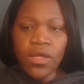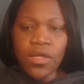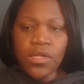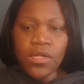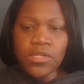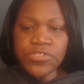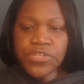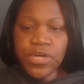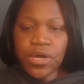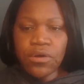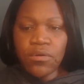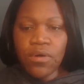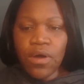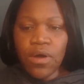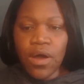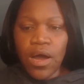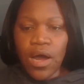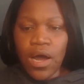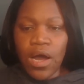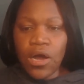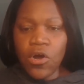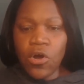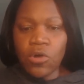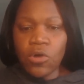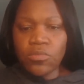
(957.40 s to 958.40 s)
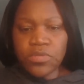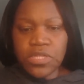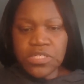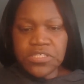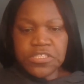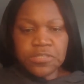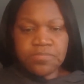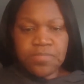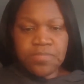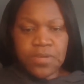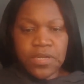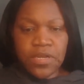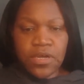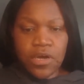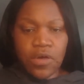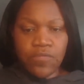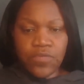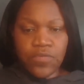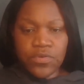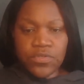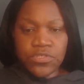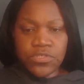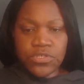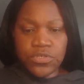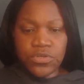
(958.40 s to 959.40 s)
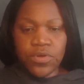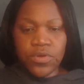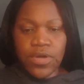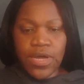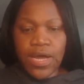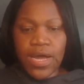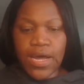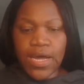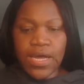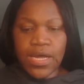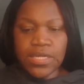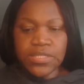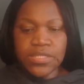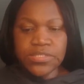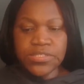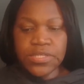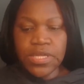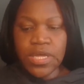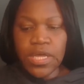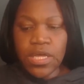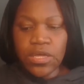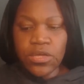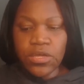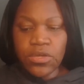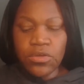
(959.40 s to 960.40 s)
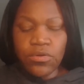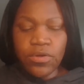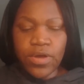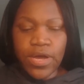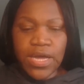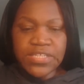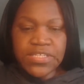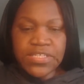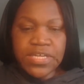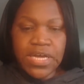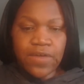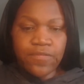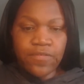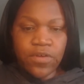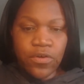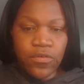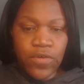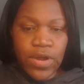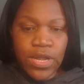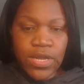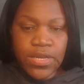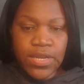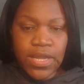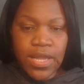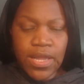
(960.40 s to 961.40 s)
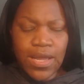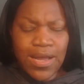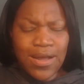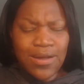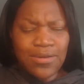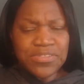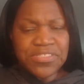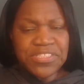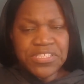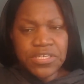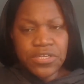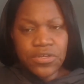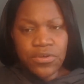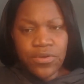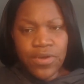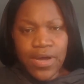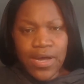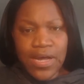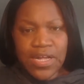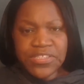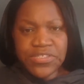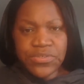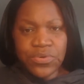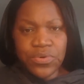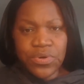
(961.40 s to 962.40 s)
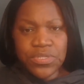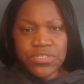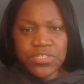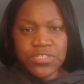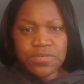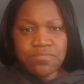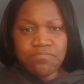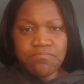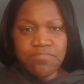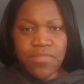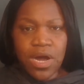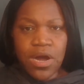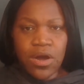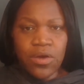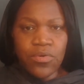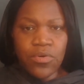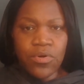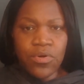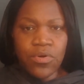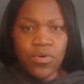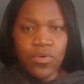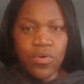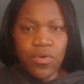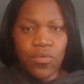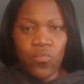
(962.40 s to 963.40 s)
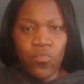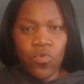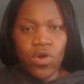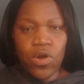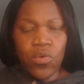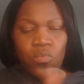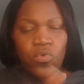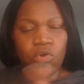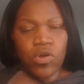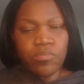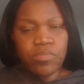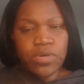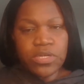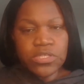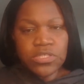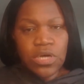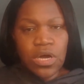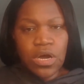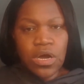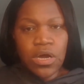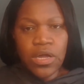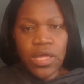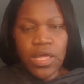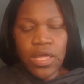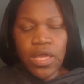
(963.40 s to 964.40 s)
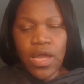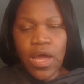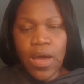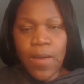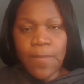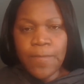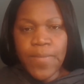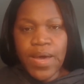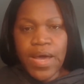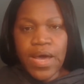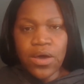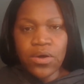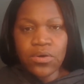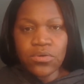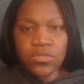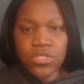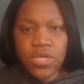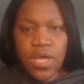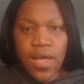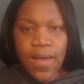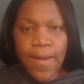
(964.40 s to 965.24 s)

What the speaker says: So I hope this has been helpful to you guys. You guys have a great day. I'll see you guys on tomorrow where we'll be talking about